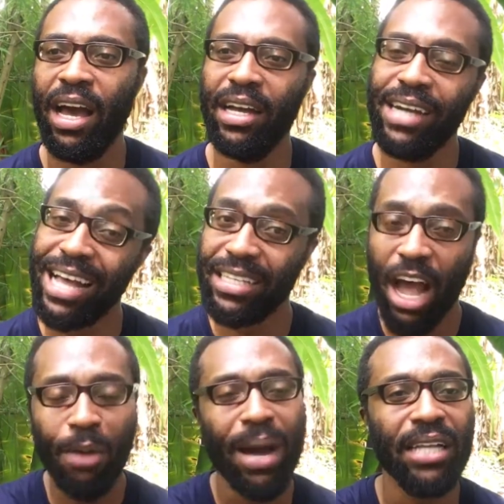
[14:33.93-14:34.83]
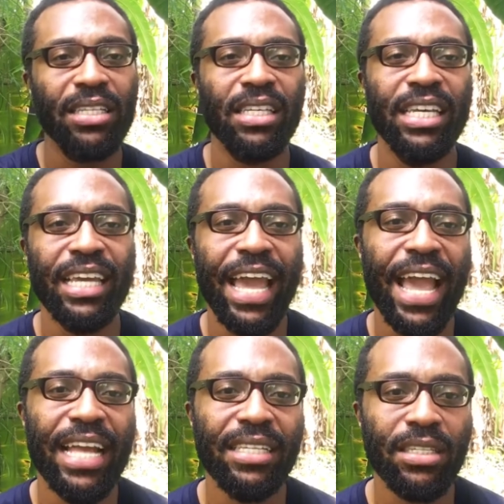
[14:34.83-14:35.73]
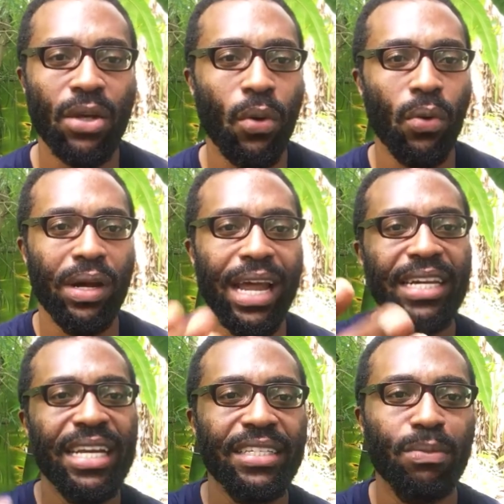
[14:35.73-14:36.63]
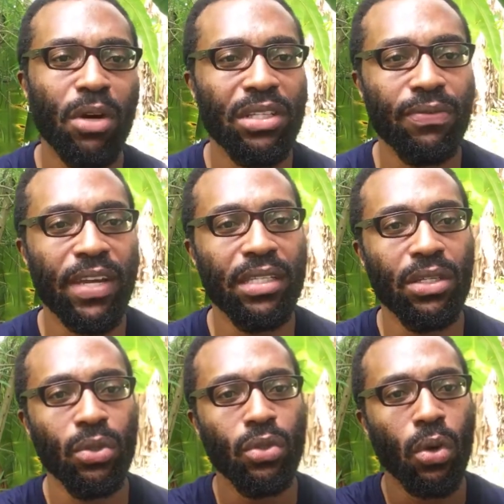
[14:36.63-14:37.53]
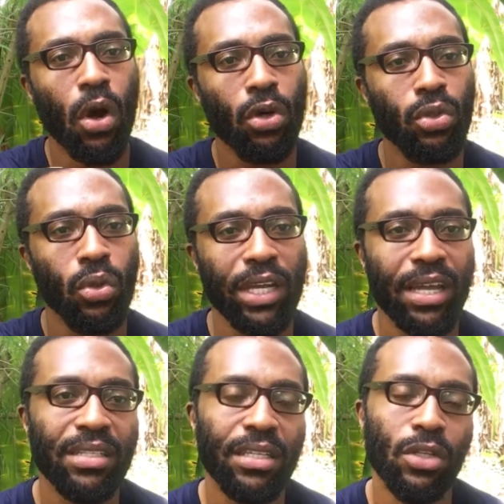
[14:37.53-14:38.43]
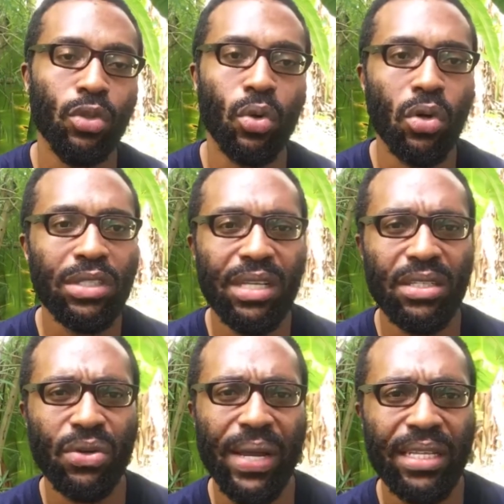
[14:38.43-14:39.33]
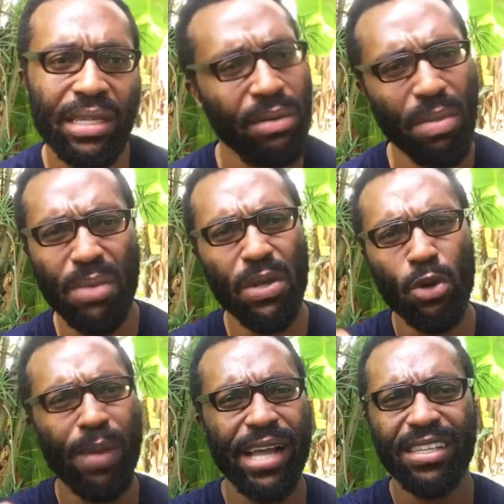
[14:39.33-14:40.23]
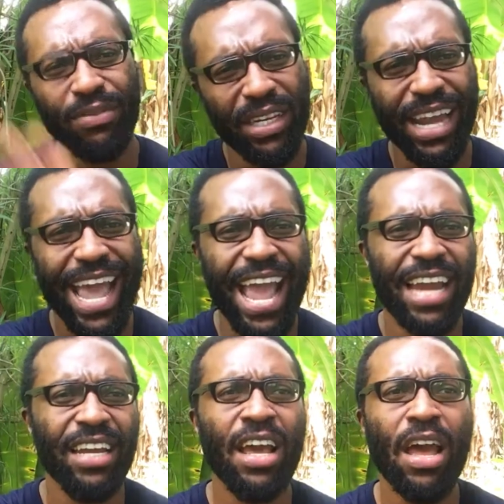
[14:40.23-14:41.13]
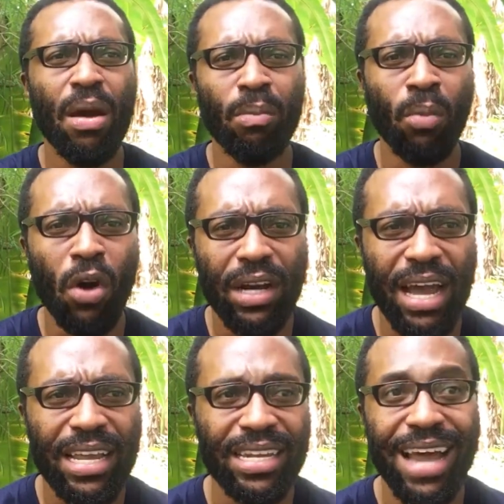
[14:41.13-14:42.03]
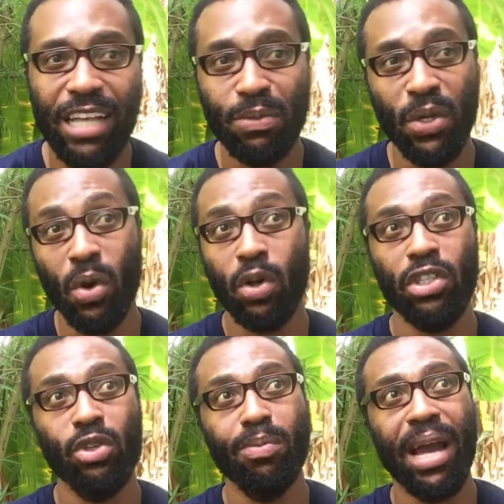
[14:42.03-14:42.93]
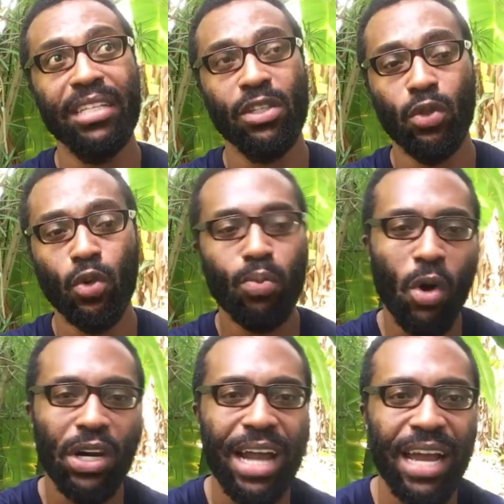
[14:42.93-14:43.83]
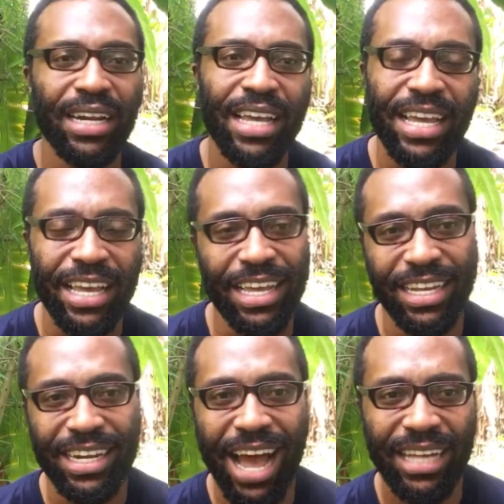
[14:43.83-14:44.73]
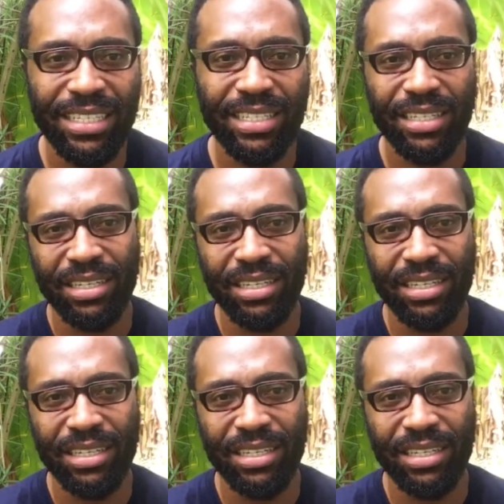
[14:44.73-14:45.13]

that's how much he earns. So let this motivate you to also get into content creating. Maybe you might even earn more than he does, because you might do more than he does.